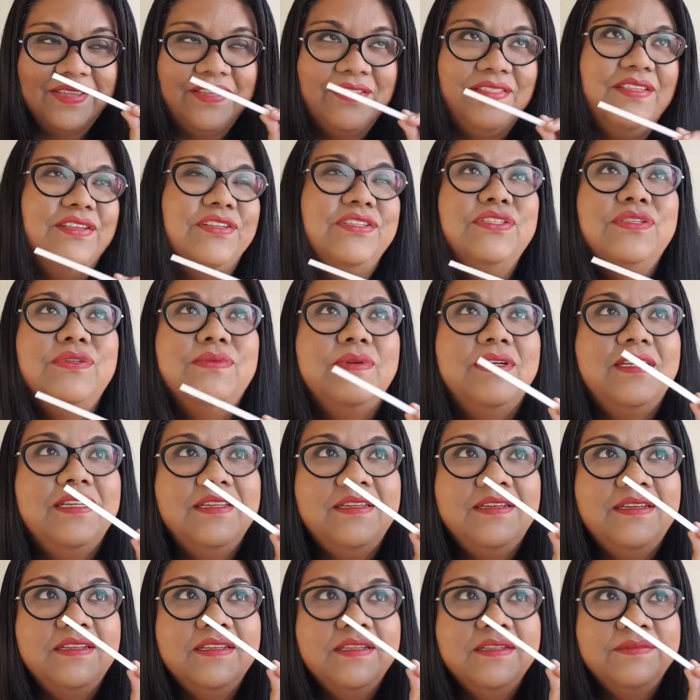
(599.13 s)
This
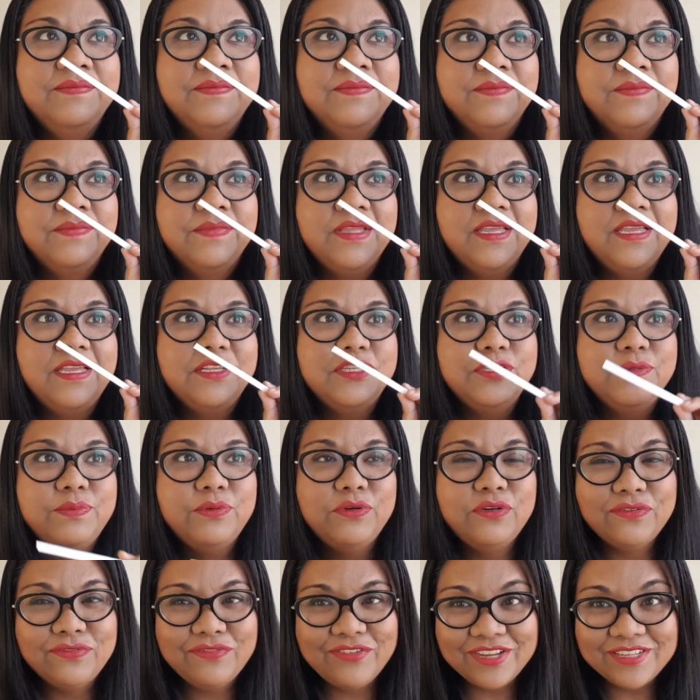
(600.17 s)
one is
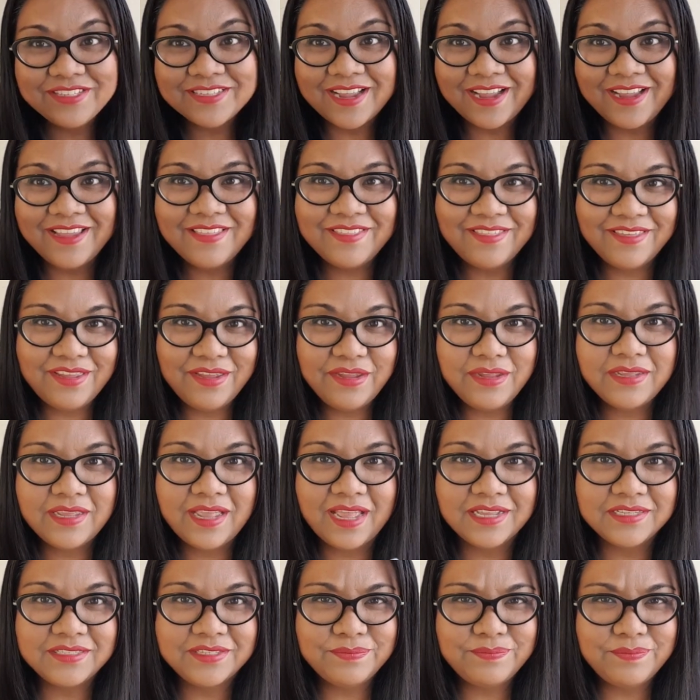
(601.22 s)
perfect, I think,
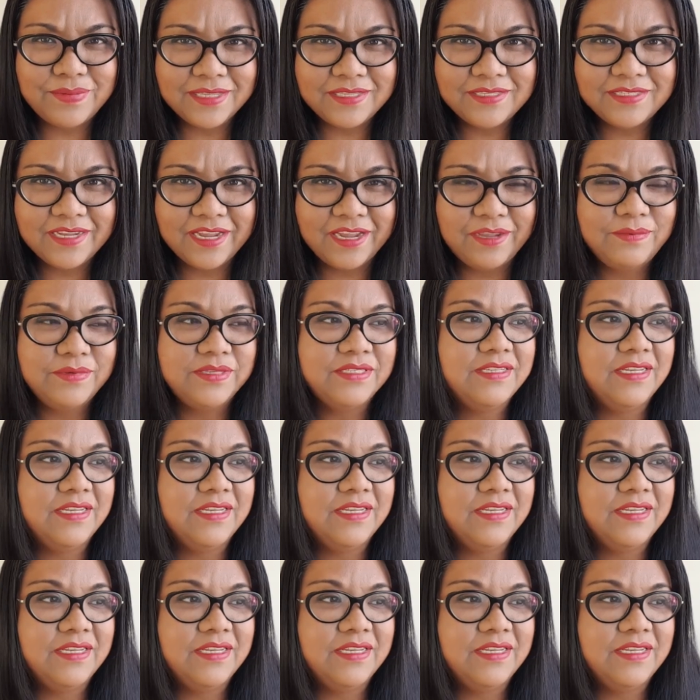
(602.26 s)
as a bedtime